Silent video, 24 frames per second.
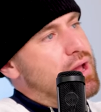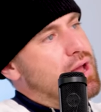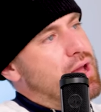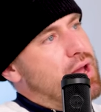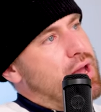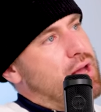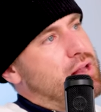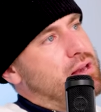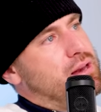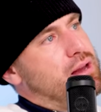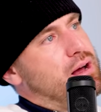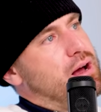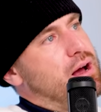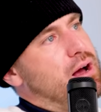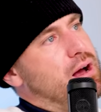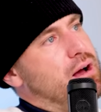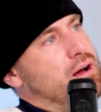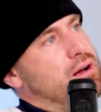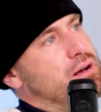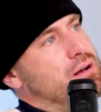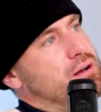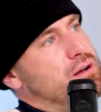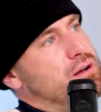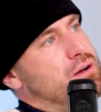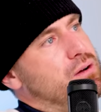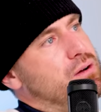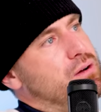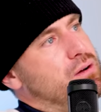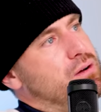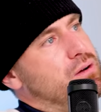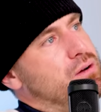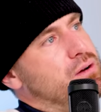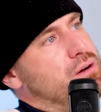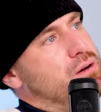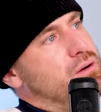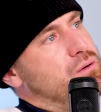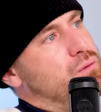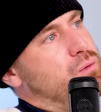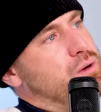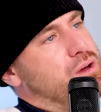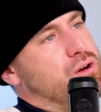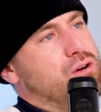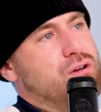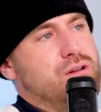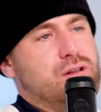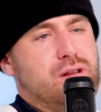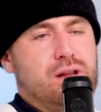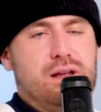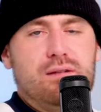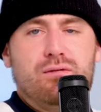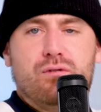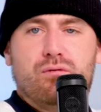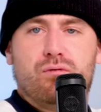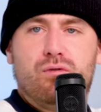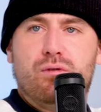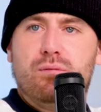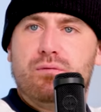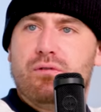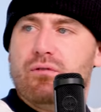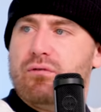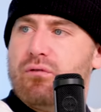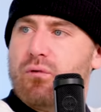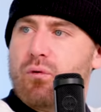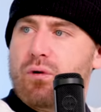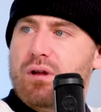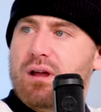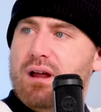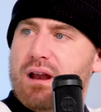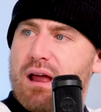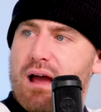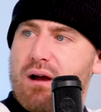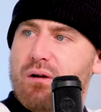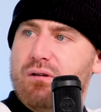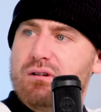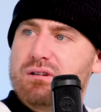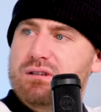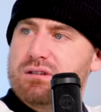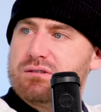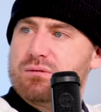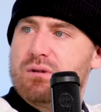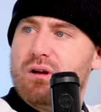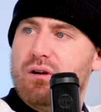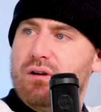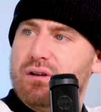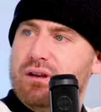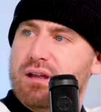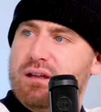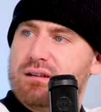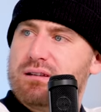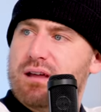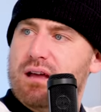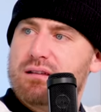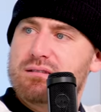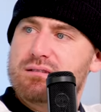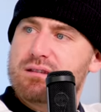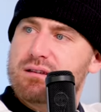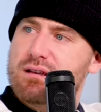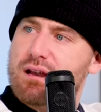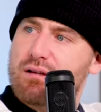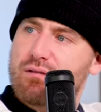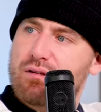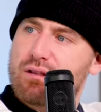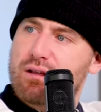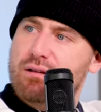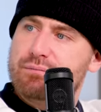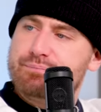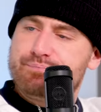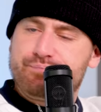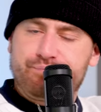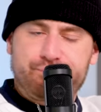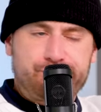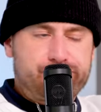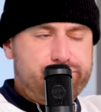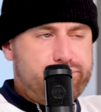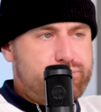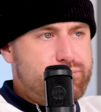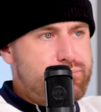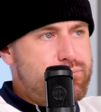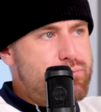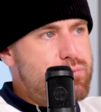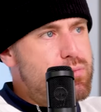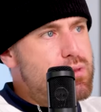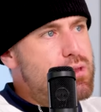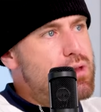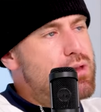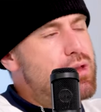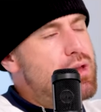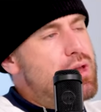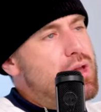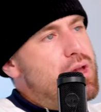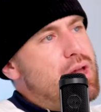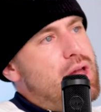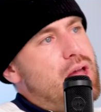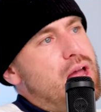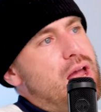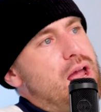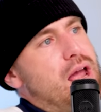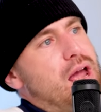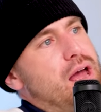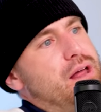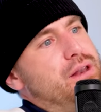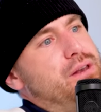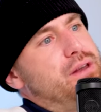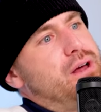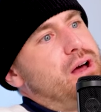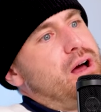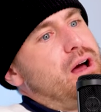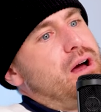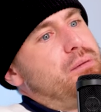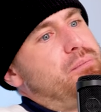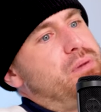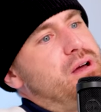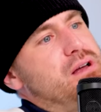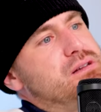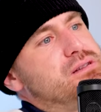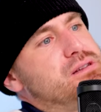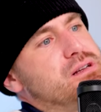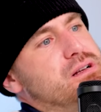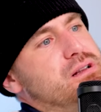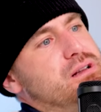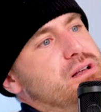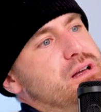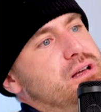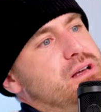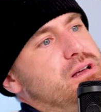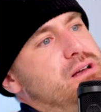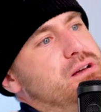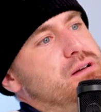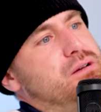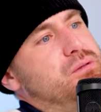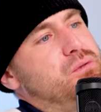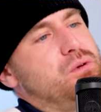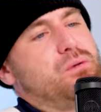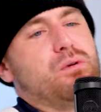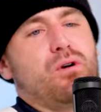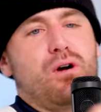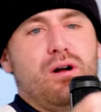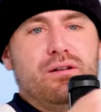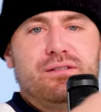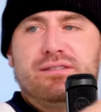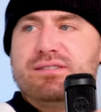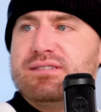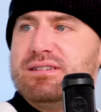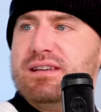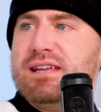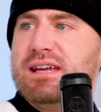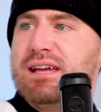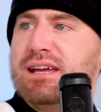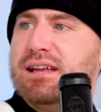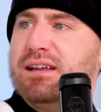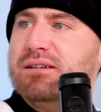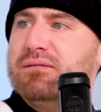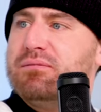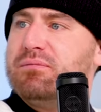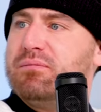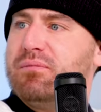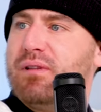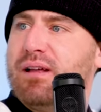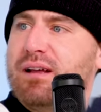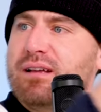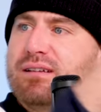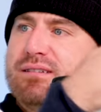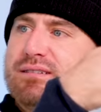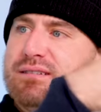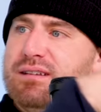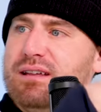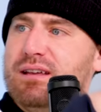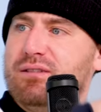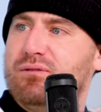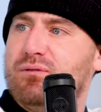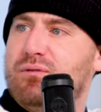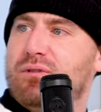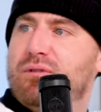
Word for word: And uh, we couldn't leave the room for 48 hours because we all had to get tested and everything. And uh, basically, we were all sneaking, like sneak